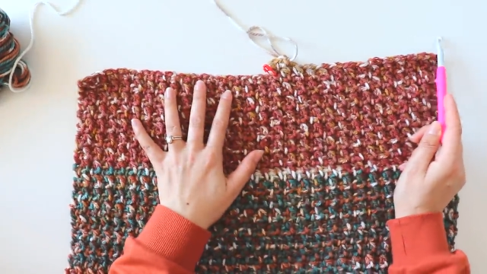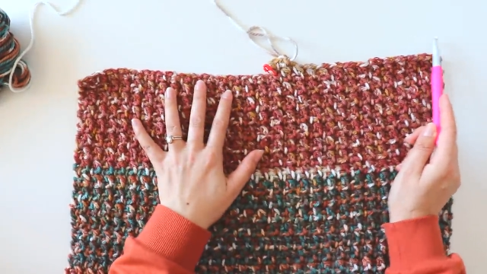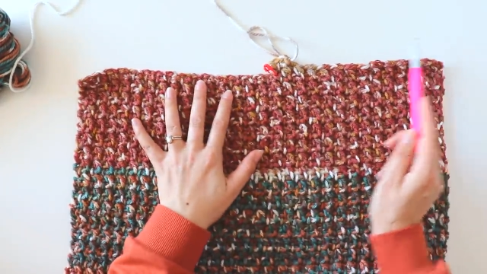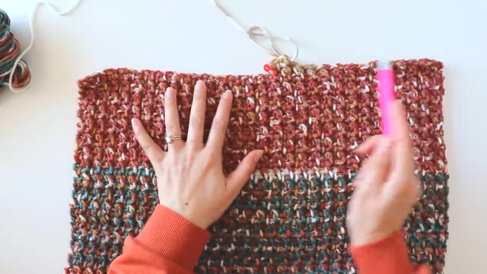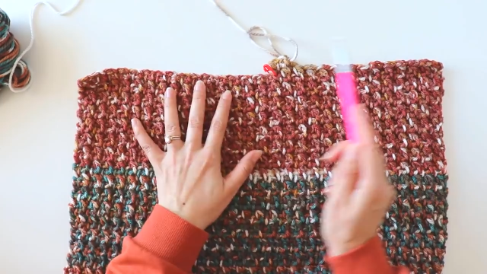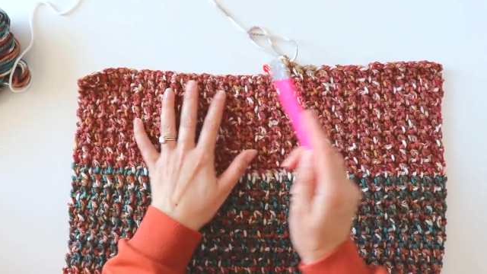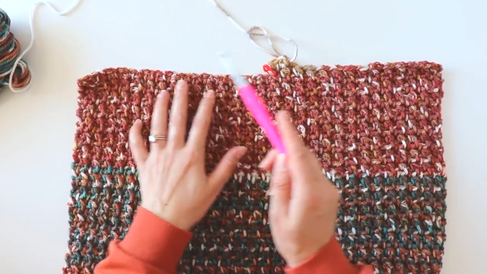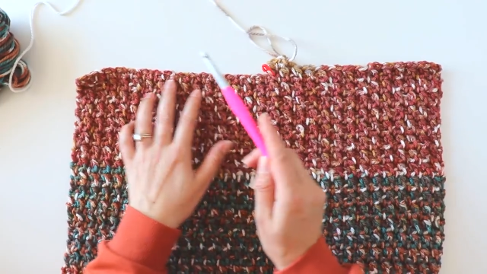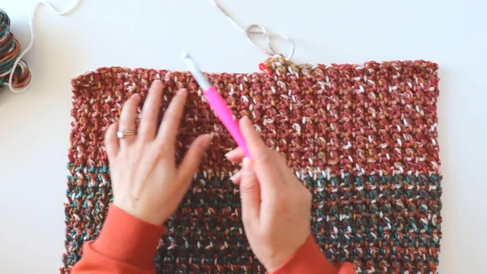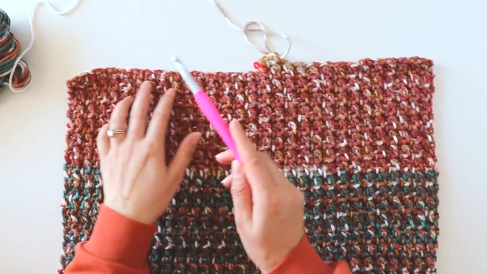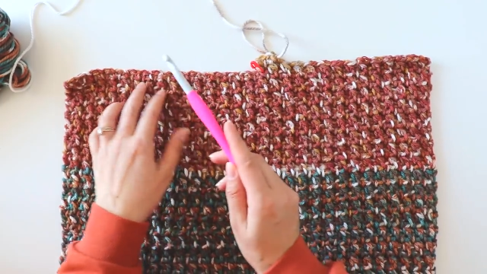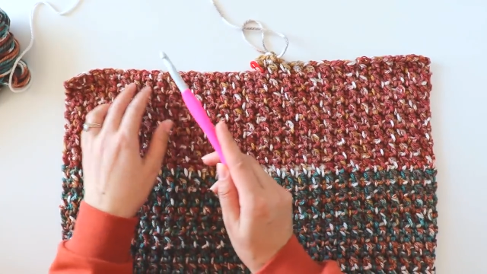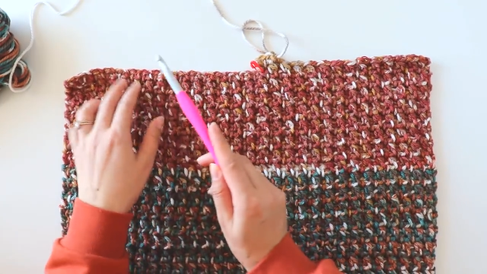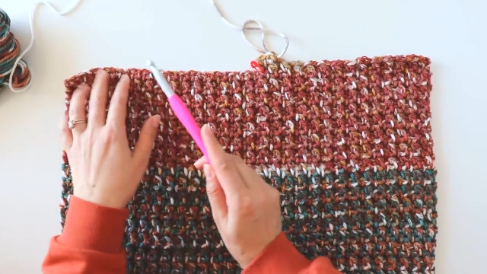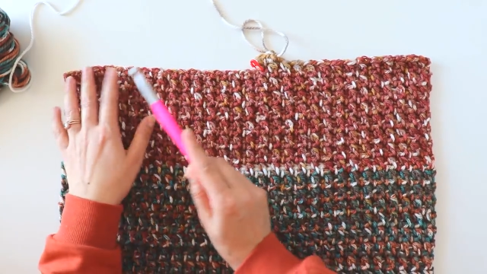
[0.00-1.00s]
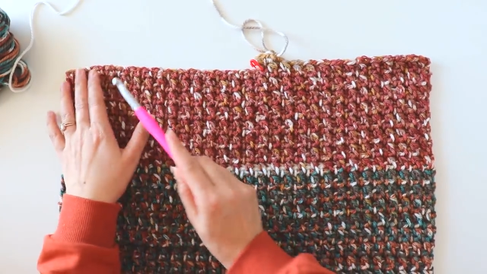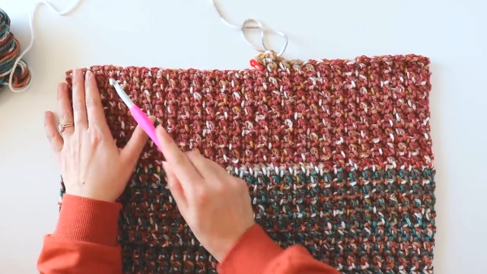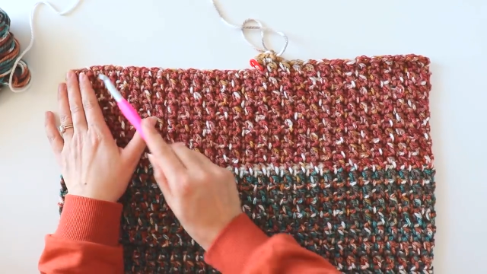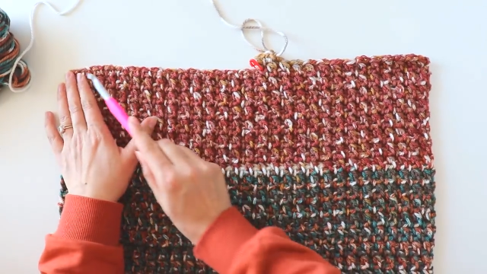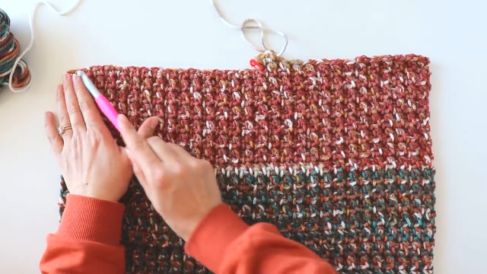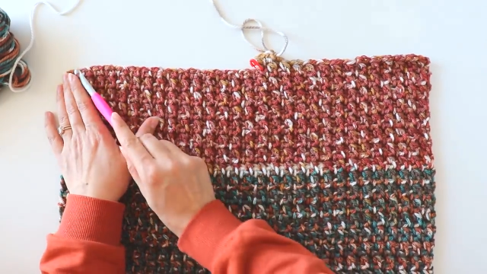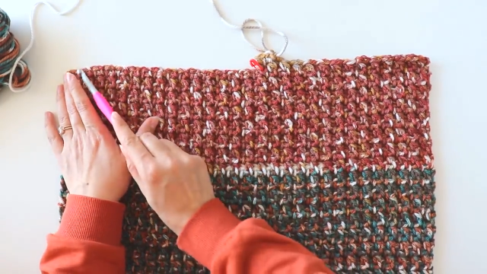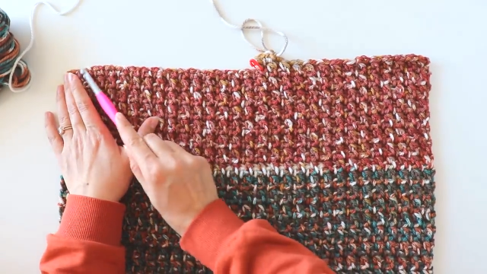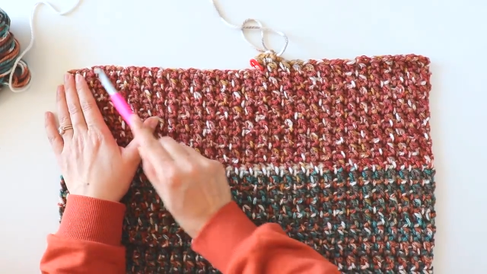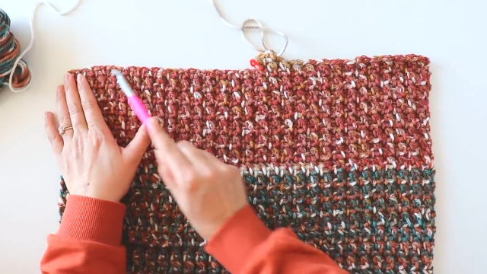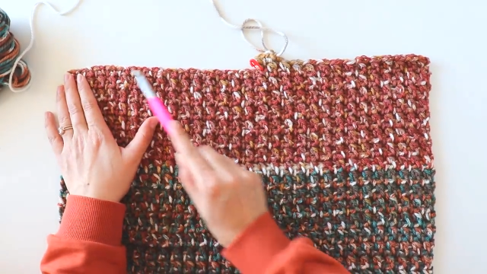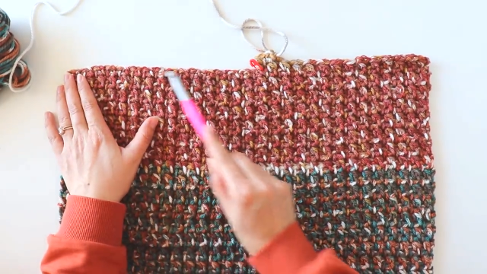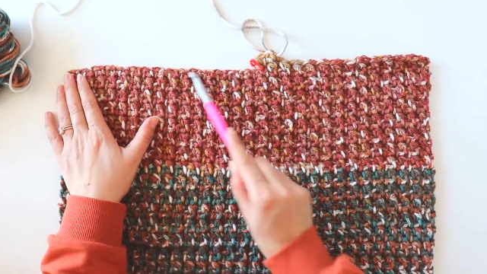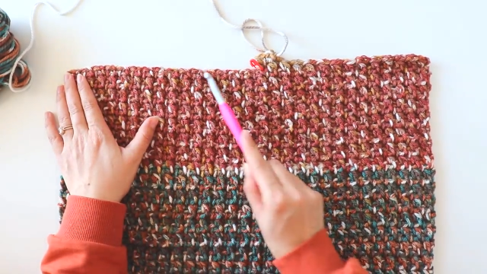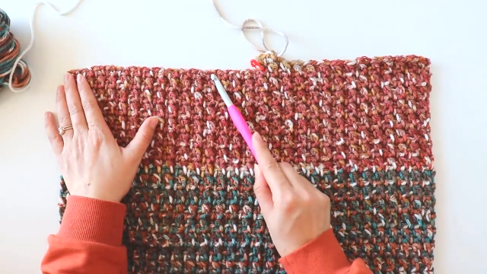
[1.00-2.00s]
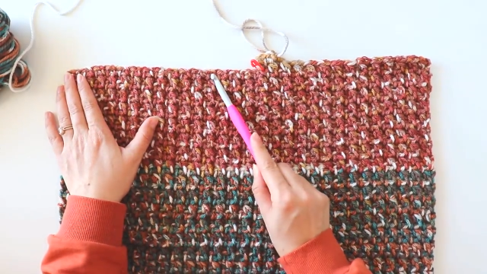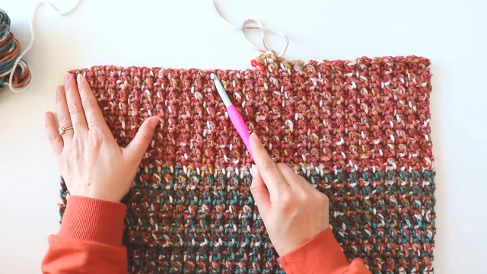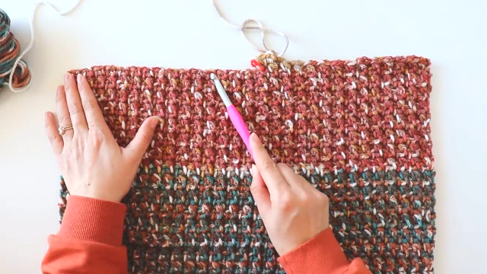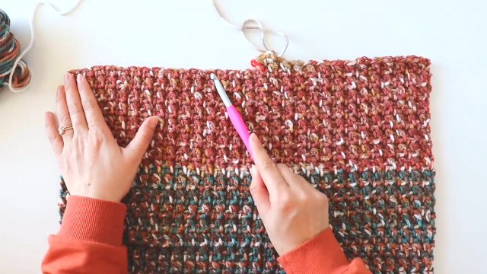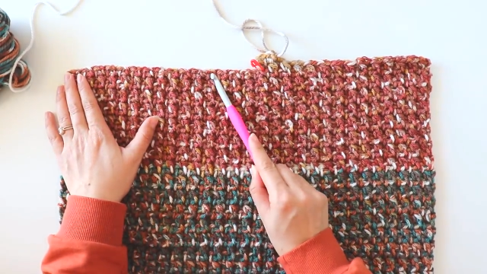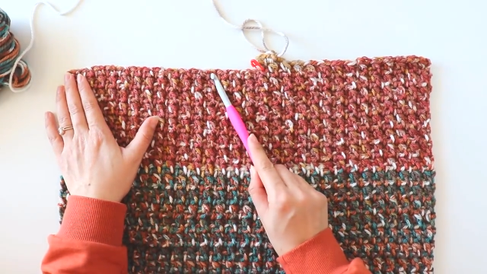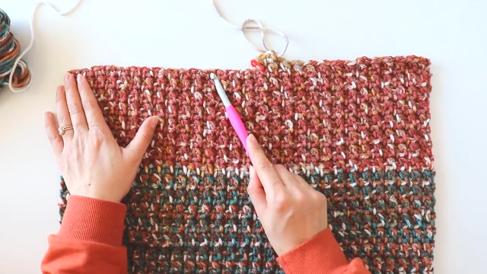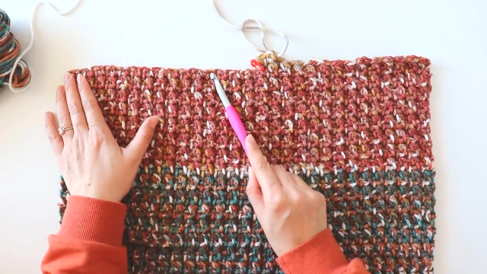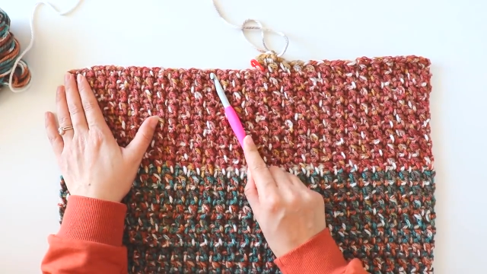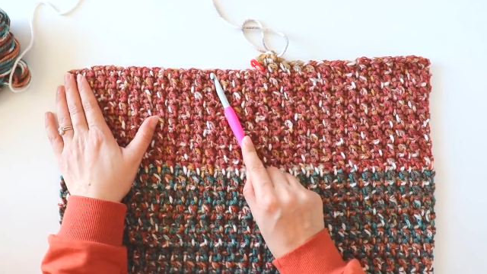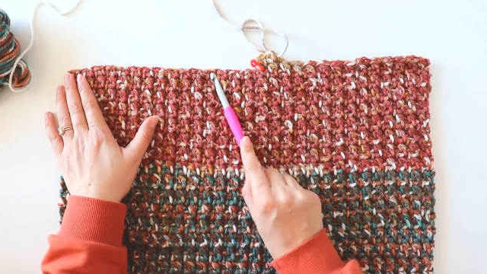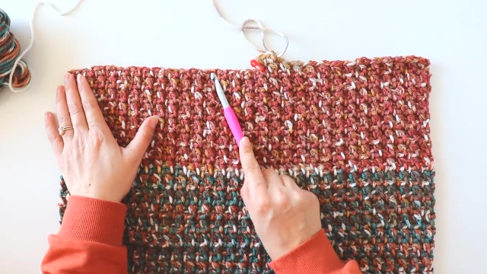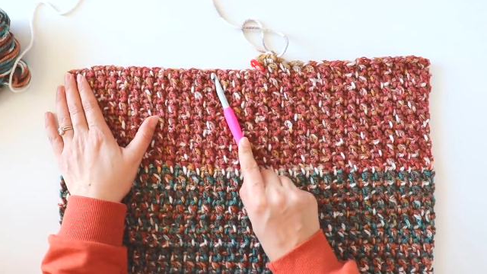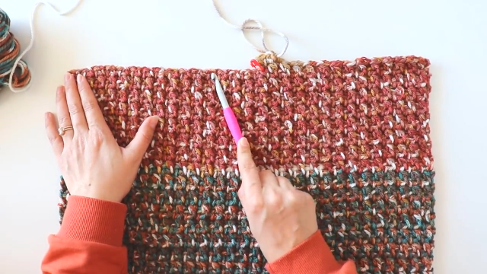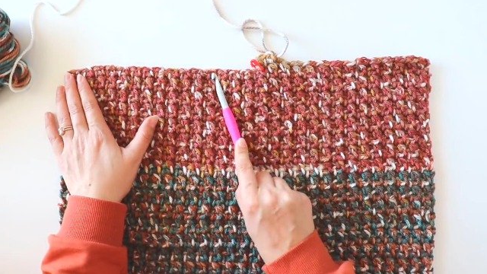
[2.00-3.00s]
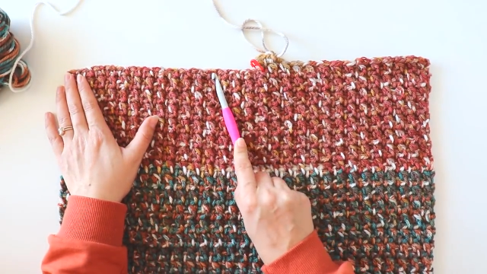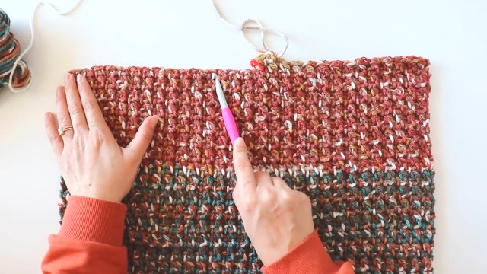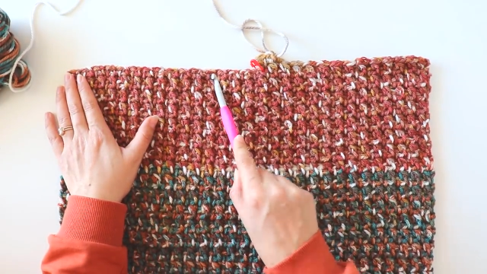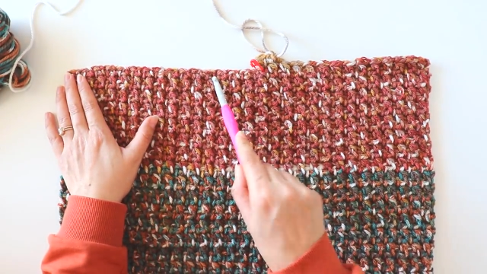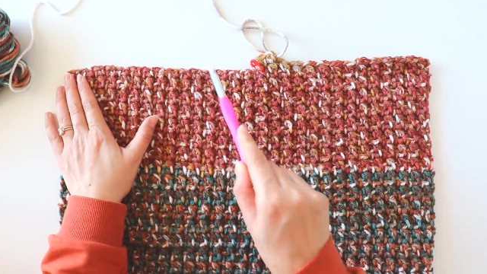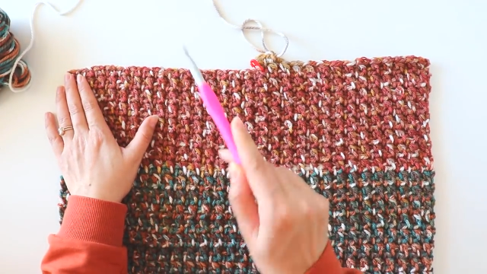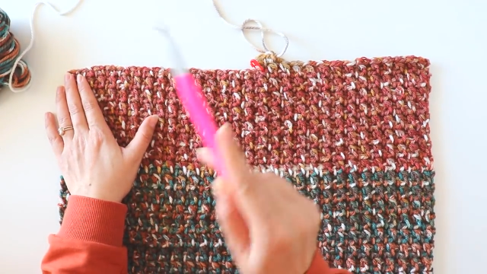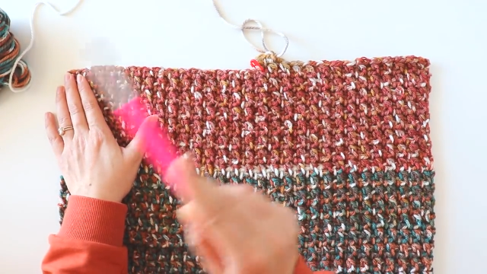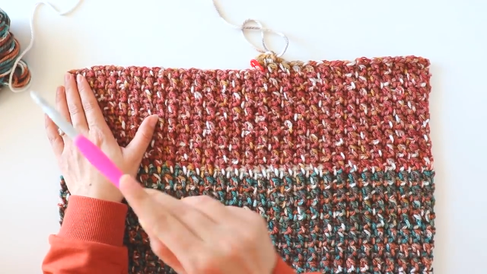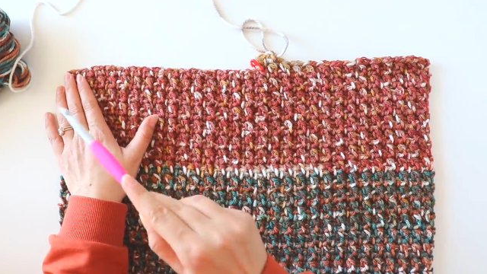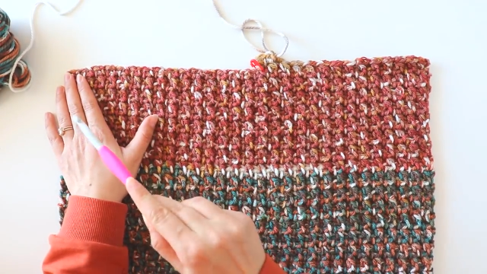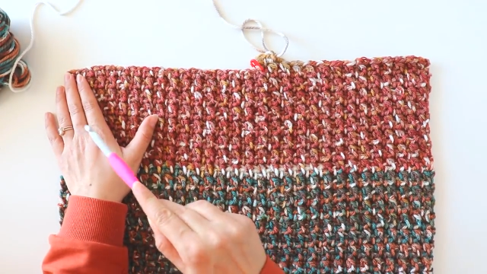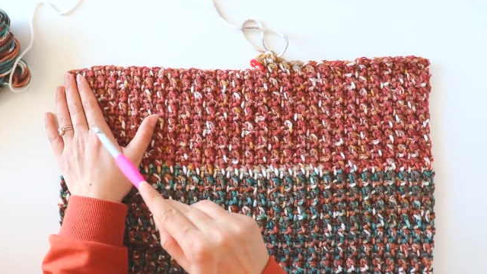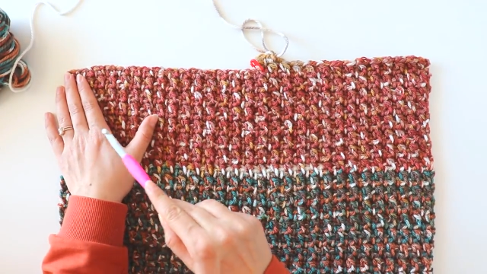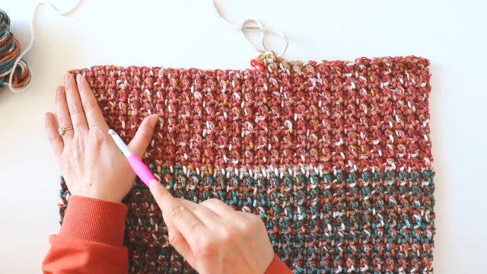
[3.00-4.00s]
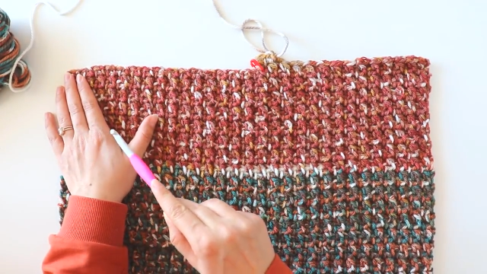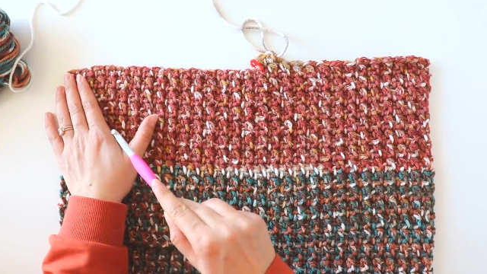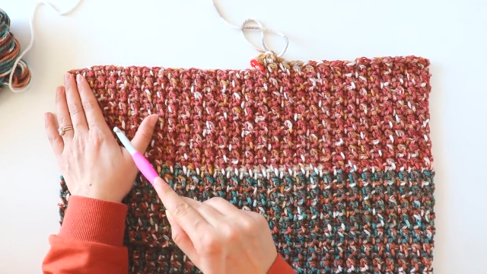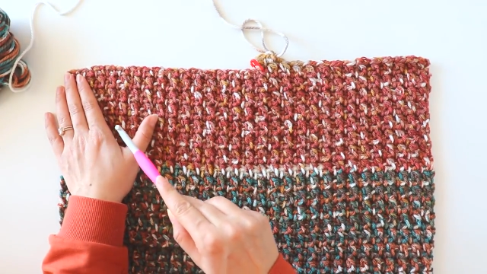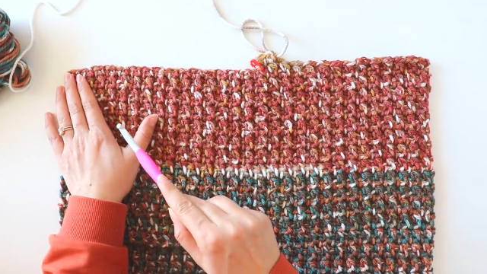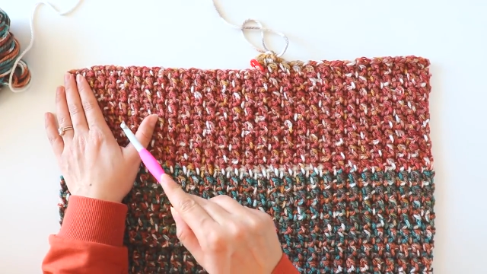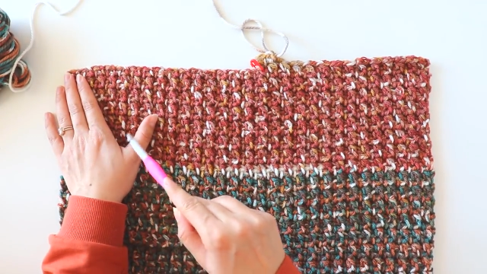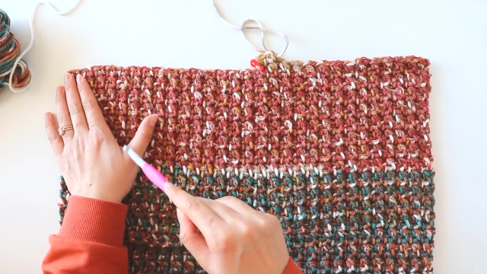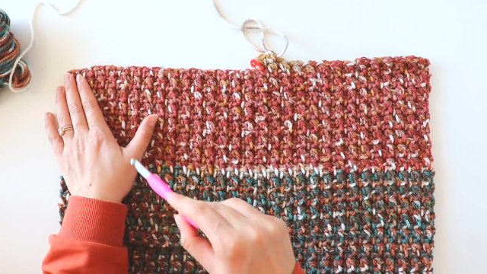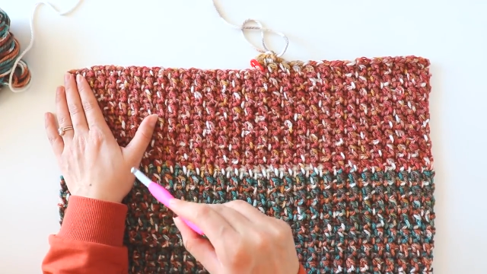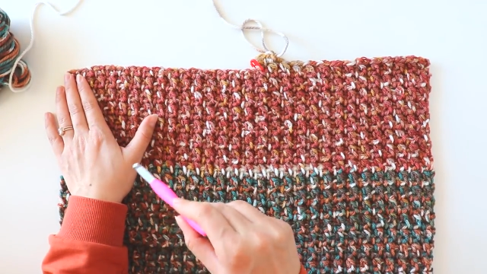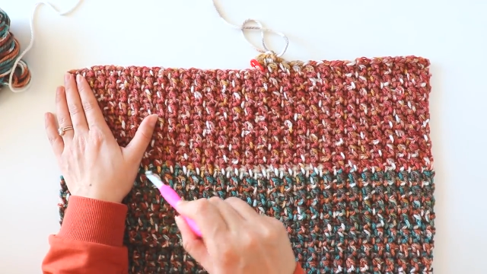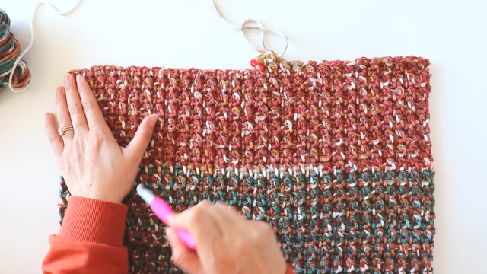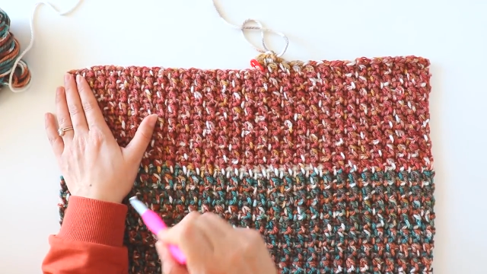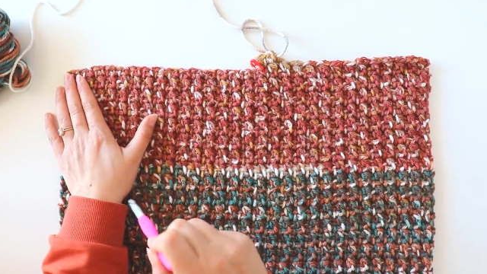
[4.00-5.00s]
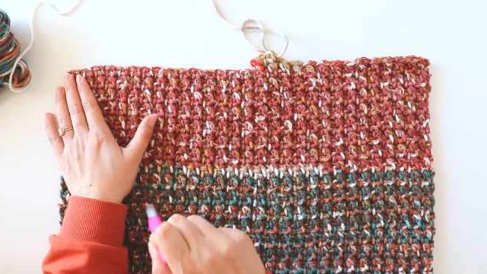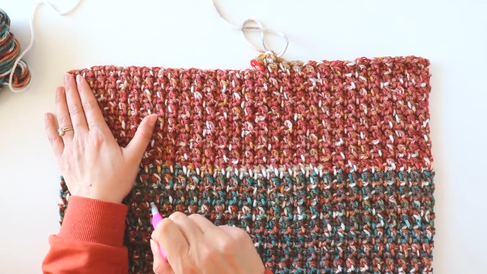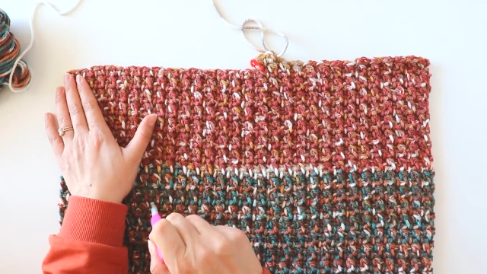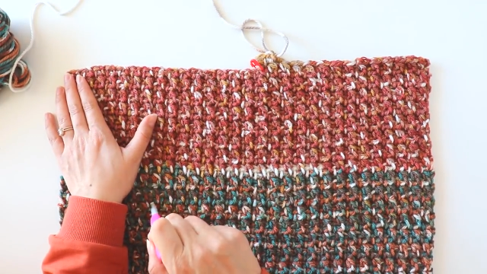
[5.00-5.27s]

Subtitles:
No face is visible, so there are no lips to read.